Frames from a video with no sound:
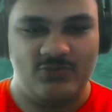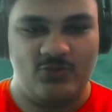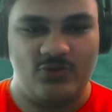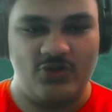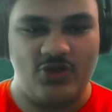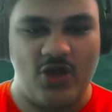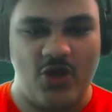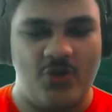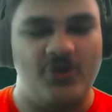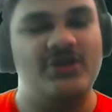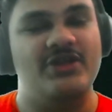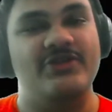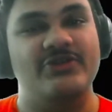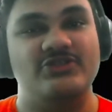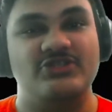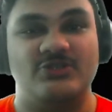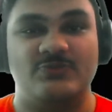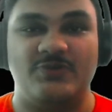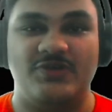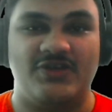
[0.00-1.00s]
We'll go in
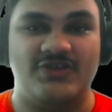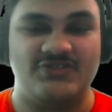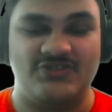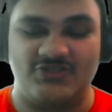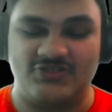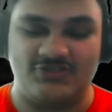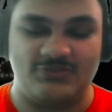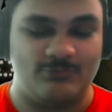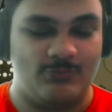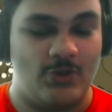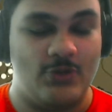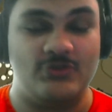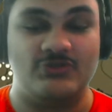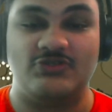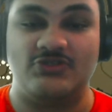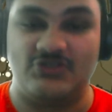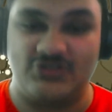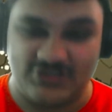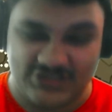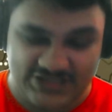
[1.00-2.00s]
here just because it's most